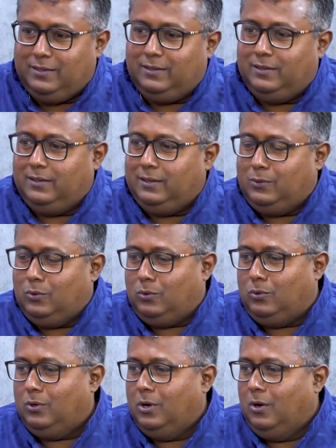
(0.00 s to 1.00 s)
a
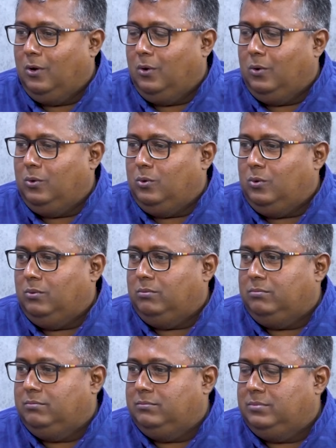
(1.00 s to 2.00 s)
guru who